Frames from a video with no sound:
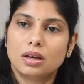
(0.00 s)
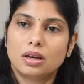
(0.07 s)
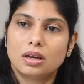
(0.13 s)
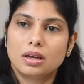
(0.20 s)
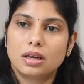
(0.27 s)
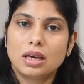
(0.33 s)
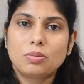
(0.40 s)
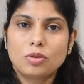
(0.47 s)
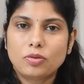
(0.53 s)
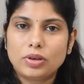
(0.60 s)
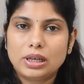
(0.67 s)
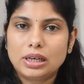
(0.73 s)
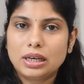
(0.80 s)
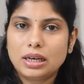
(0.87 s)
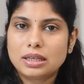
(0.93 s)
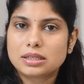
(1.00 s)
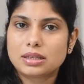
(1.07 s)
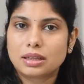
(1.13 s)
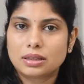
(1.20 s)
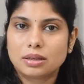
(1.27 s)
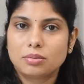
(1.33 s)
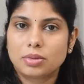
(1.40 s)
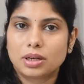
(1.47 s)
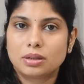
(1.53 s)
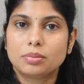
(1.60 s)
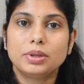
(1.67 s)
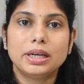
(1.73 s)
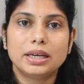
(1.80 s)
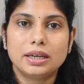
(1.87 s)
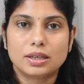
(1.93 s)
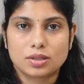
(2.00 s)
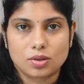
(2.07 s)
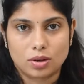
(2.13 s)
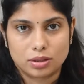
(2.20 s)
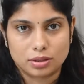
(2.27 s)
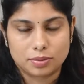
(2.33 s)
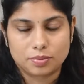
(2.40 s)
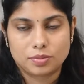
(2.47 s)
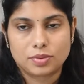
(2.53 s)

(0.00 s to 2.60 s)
Hemophilia is nothing but a bleeding disorder.